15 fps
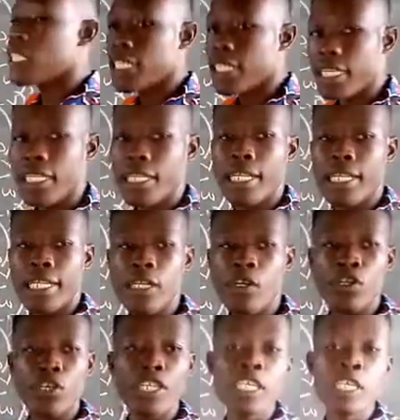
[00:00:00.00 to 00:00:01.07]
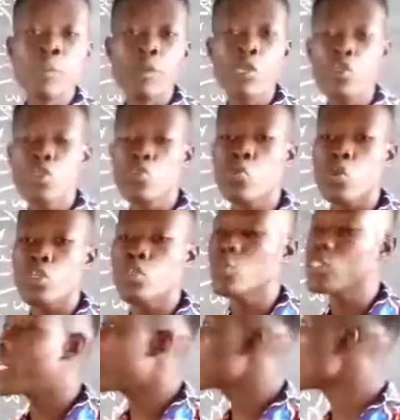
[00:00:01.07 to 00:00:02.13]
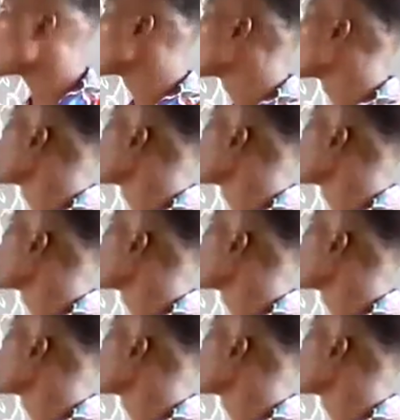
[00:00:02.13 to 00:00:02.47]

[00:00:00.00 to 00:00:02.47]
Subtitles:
click on a link below to what? To get what?